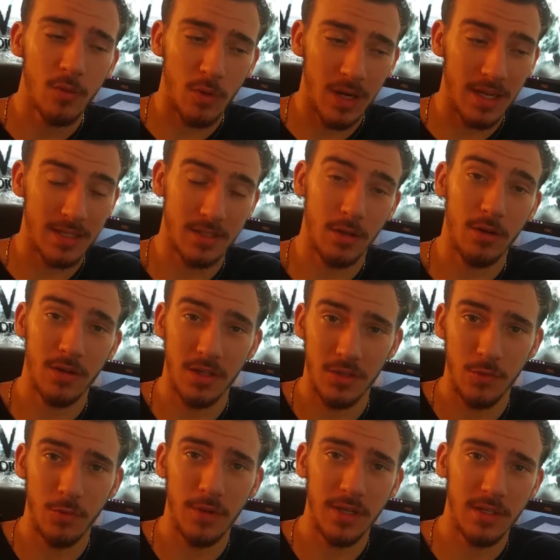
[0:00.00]
Mike's already
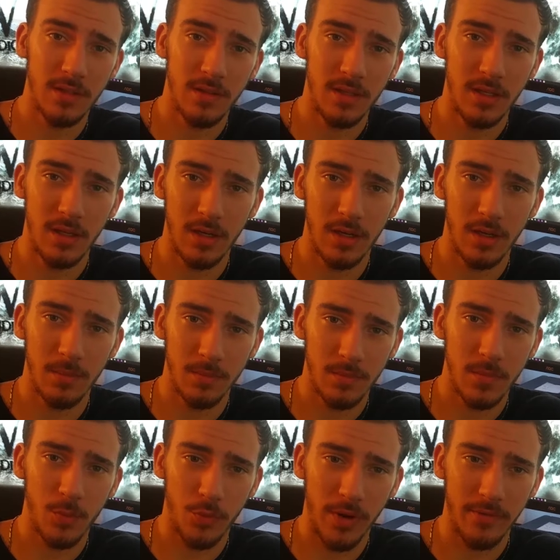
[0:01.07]
tweaked
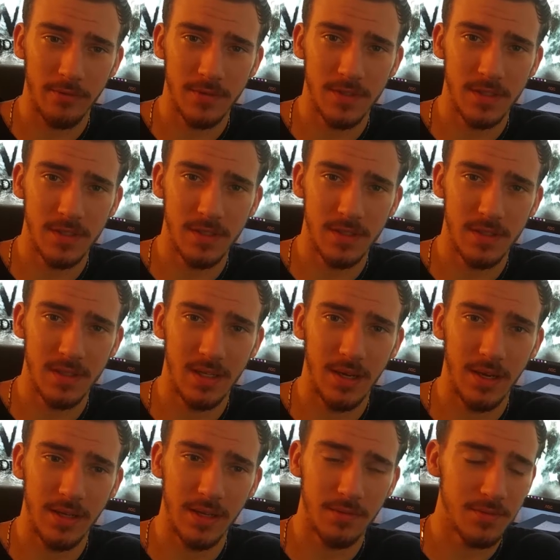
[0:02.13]
the preferences and the
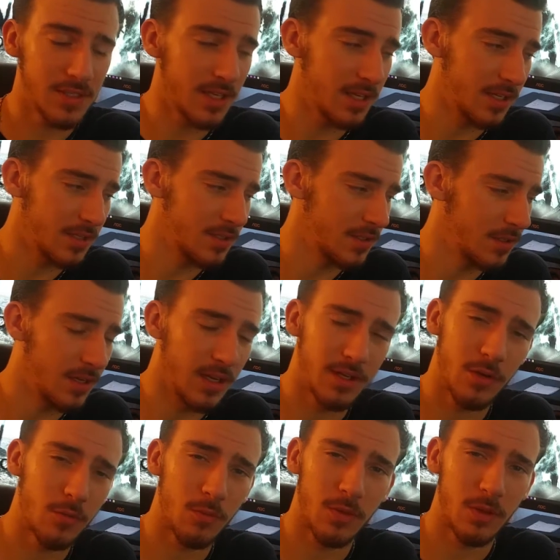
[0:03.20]
IF settings, and I
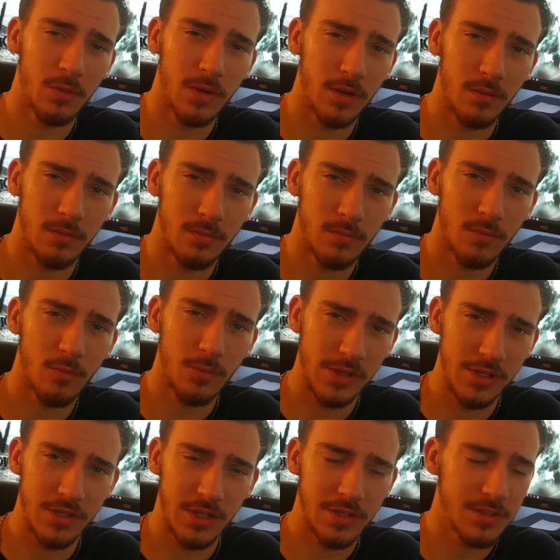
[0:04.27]
don't really want to
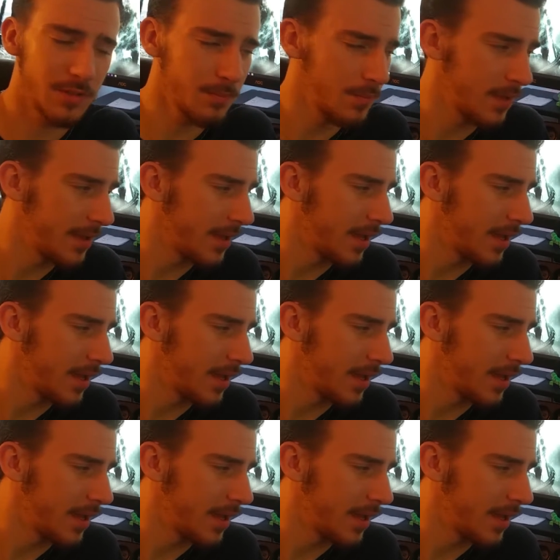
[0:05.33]
readjust them.